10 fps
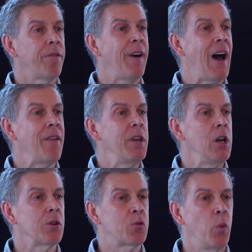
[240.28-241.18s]
or 5
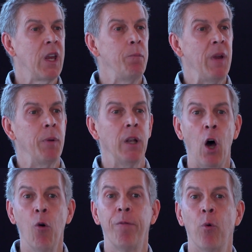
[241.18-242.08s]
years, we could be
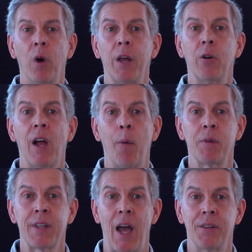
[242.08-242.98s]
below 400
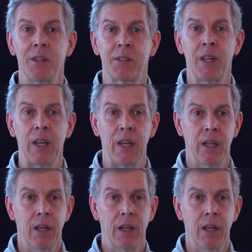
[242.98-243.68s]
homicides in the city.